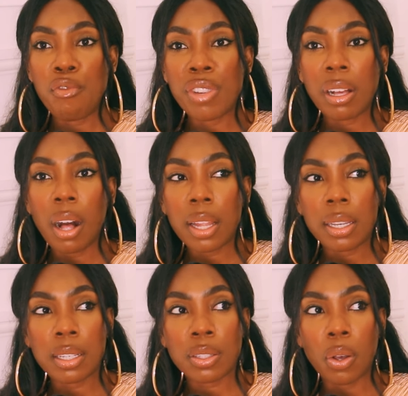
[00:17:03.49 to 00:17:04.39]

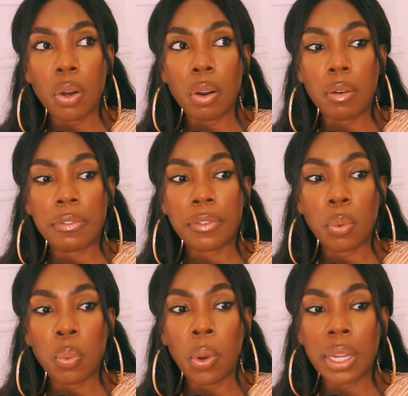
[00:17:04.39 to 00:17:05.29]
regardless of
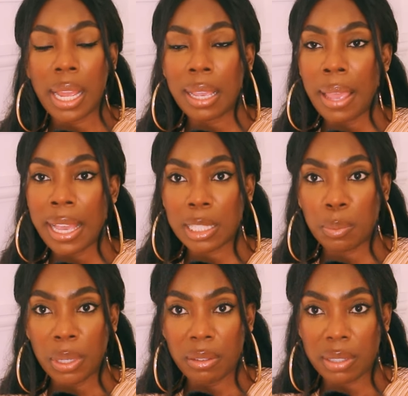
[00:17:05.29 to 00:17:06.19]
what I
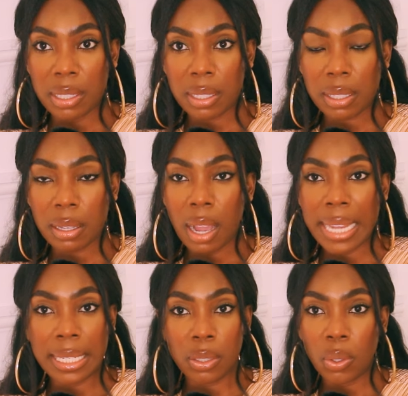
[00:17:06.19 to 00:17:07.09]
experienced,
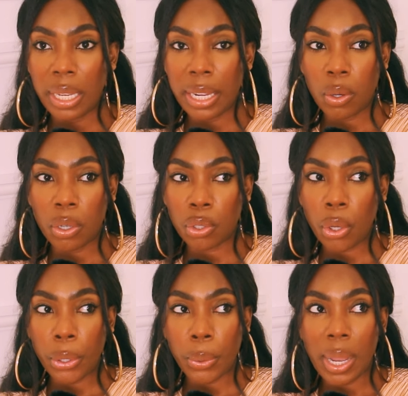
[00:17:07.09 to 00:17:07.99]
I did not let God
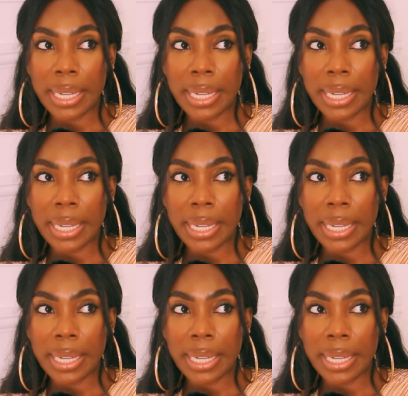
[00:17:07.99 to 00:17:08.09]
go.